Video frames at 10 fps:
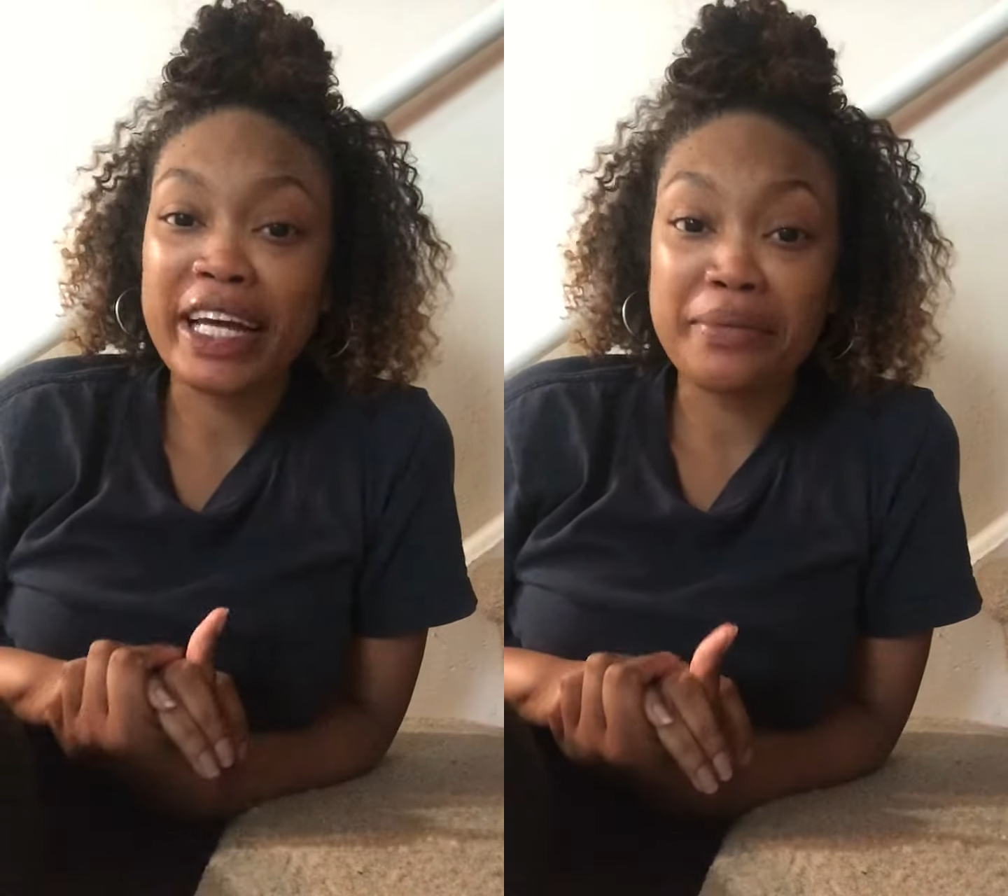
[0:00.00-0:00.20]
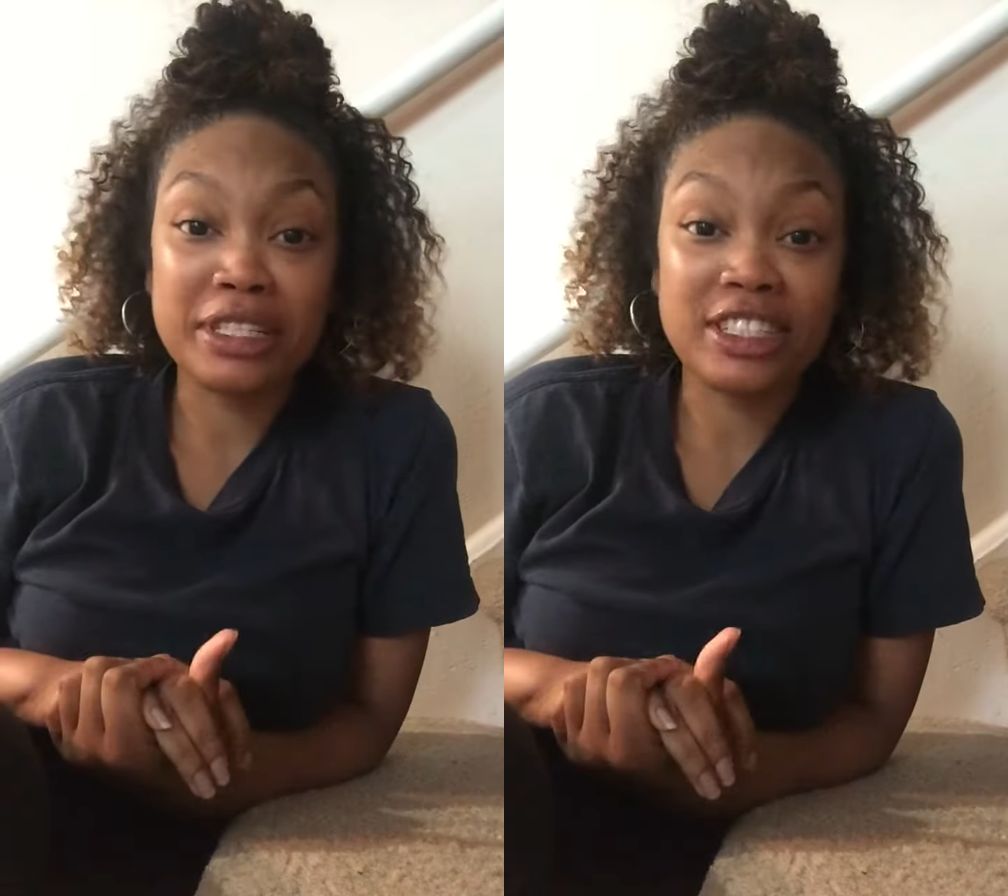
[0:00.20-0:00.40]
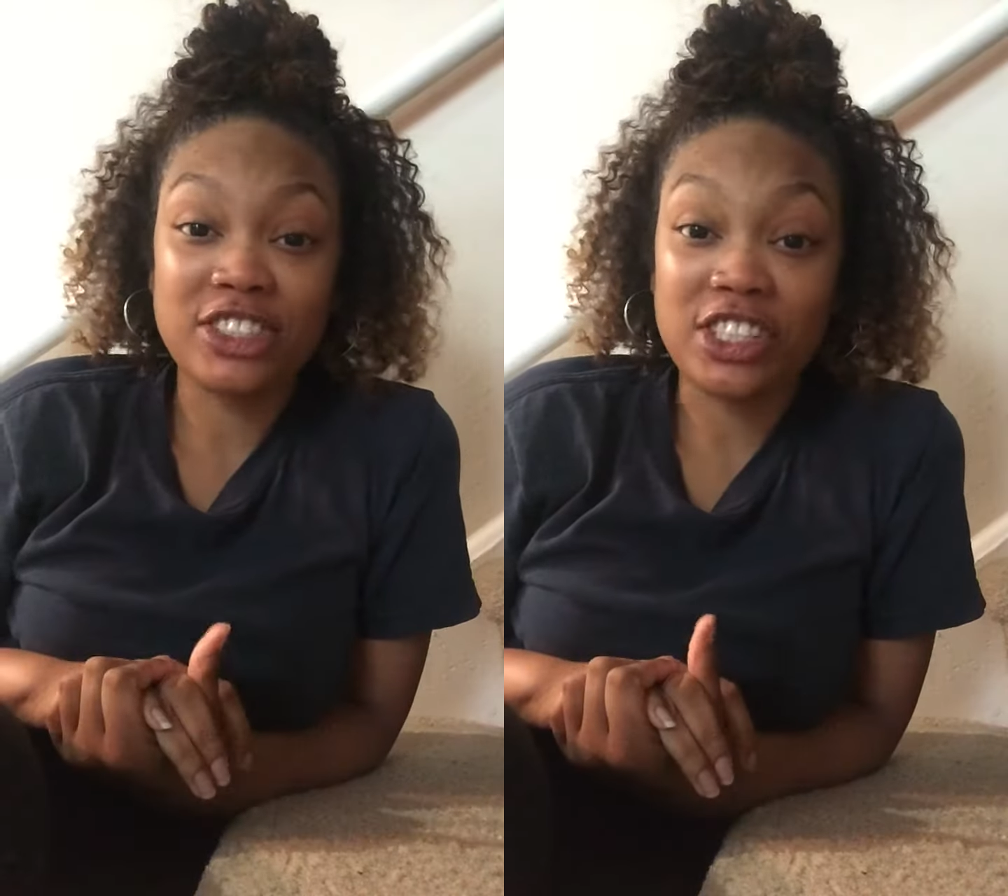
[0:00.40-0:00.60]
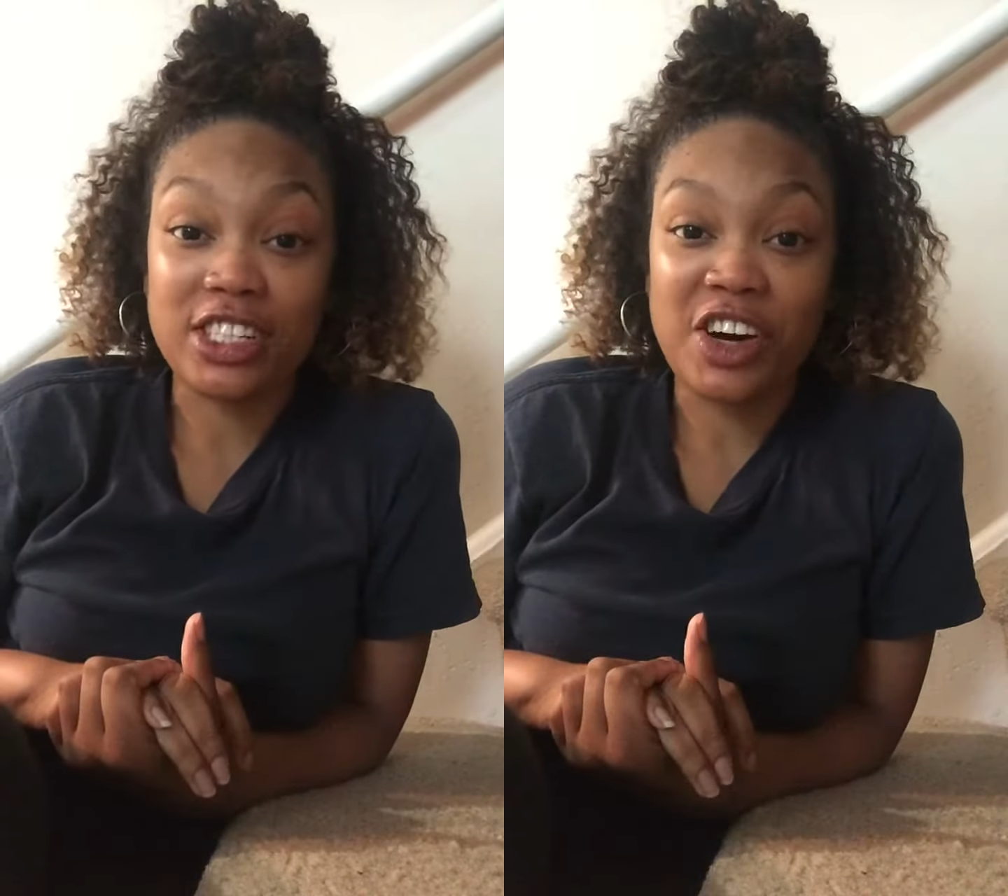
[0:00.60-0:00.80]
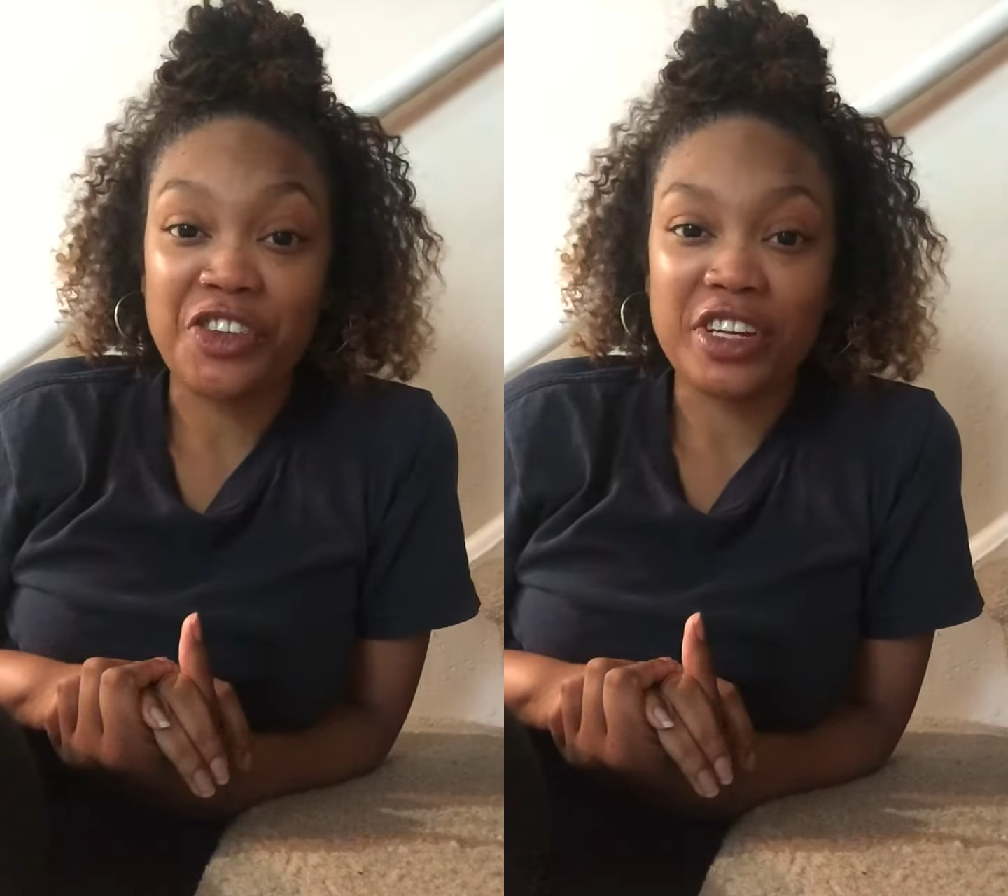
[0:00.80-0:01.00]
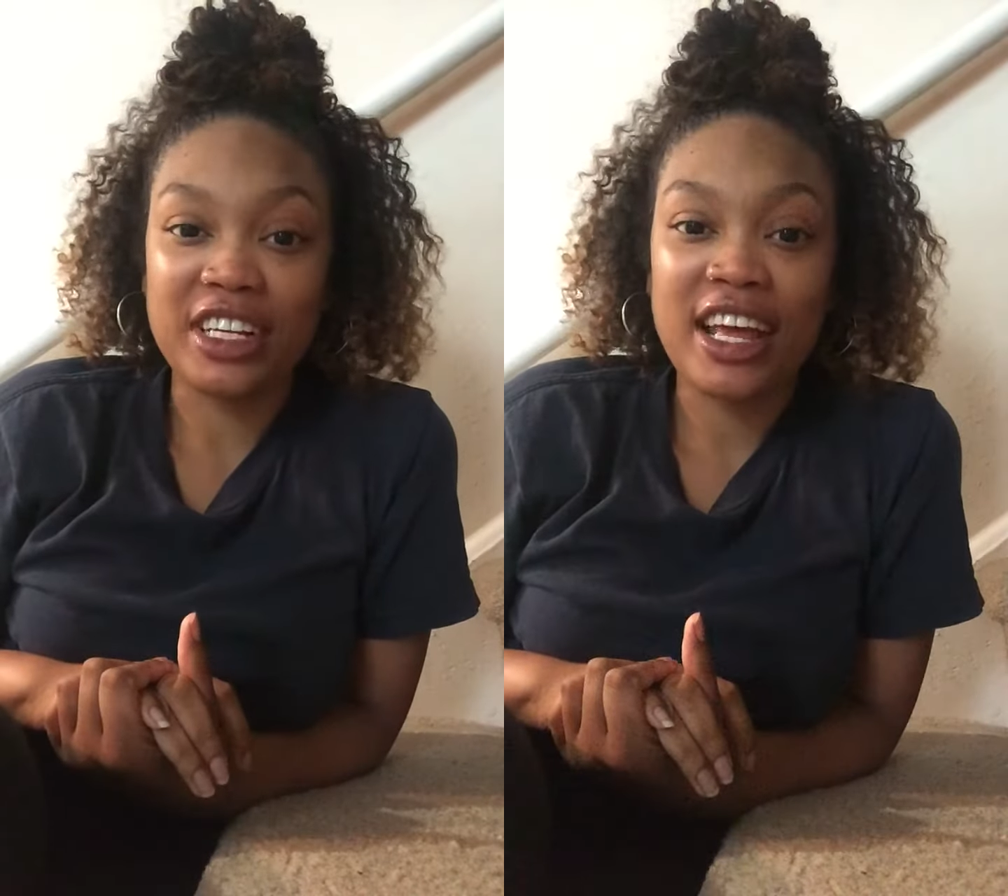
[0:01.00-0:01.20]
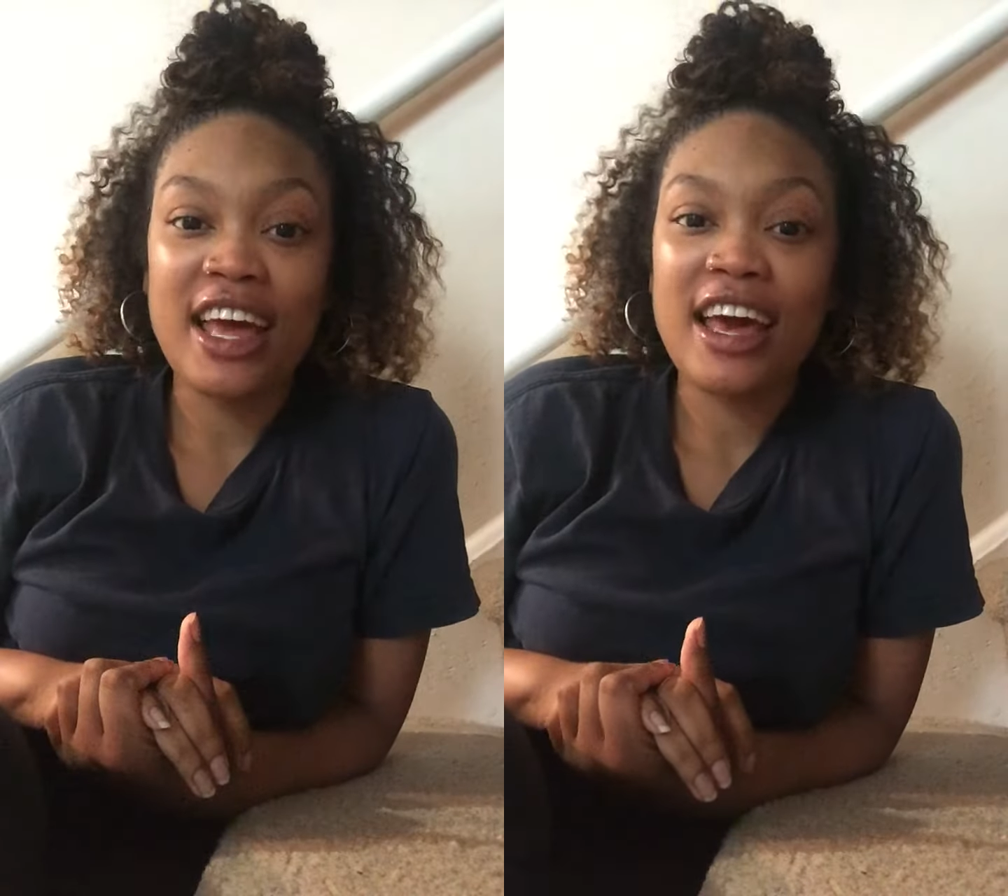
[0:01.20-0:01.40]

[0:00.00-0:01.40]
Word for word: name is Nisha Alvin,